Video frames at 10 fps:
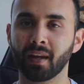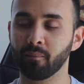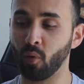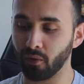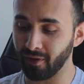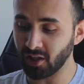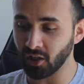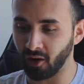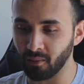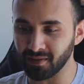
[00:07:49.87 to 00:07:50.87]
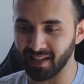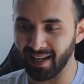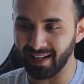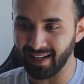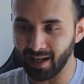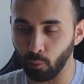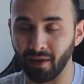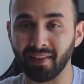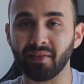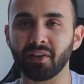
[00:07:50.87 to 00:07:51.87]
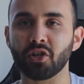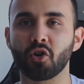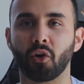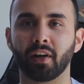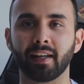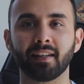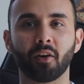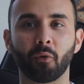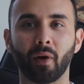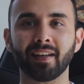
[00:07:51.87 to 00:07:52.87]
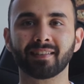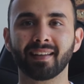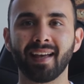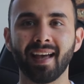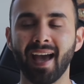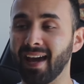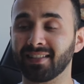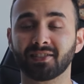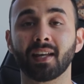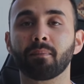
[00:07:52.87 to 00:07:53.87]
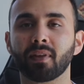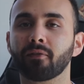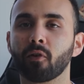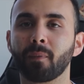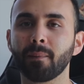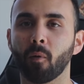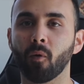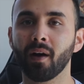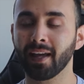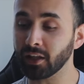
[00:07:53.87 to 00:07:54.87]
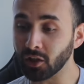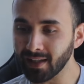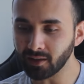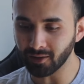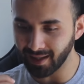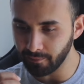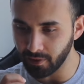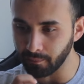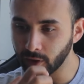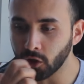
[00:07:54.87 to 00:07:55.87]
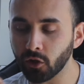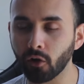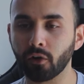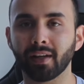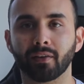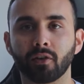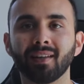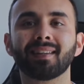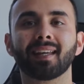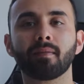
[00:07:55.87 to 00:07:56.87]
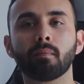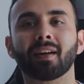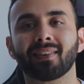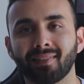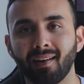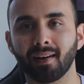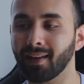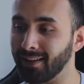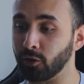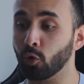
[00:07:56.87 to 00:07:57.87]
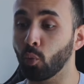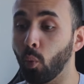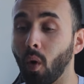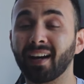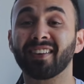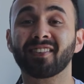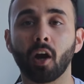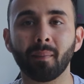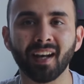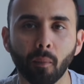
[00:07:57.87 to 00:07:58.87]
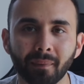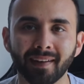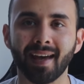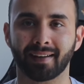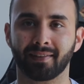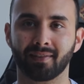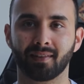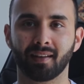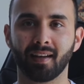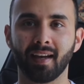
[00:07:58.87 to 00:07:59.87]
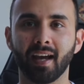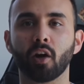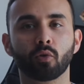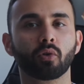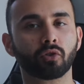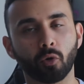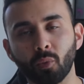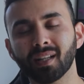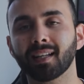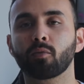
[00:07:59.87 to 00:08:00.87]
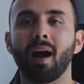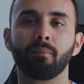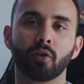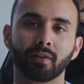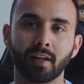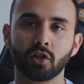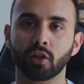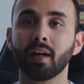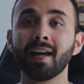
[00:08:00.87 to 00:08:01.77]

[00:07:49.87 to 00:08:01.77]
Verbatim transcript: Motivation comes in within the journey, right? And same thing for people. You need to keep them curious. You need to keep them excited as to what is coming up next in order to really grab their attention.